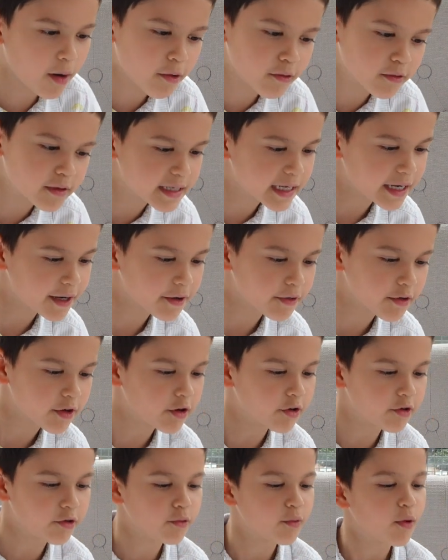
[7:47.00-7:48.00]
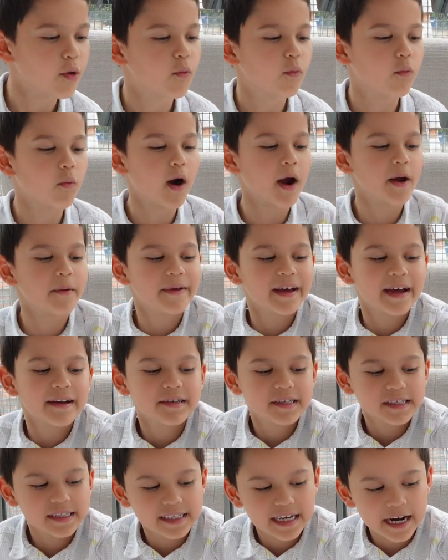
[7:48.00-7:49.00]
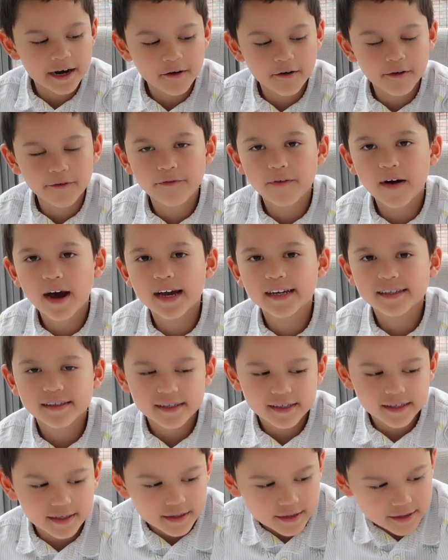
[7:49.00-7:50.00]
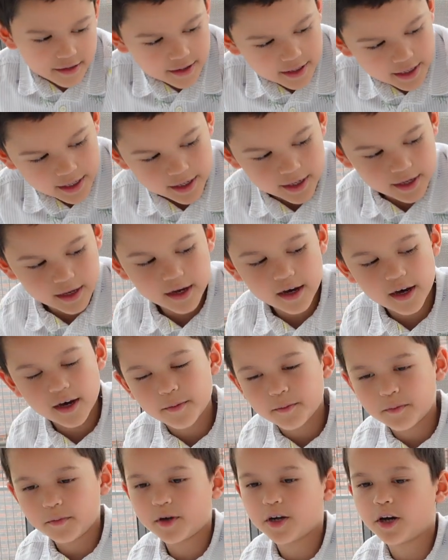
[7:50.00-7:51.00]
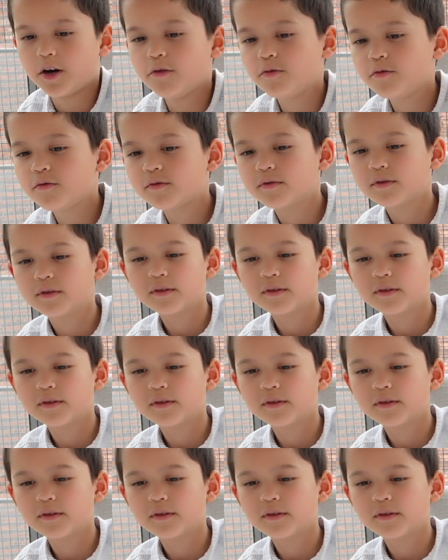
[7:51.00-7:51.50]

I'll tell you why we had to sacrifice the um, goat.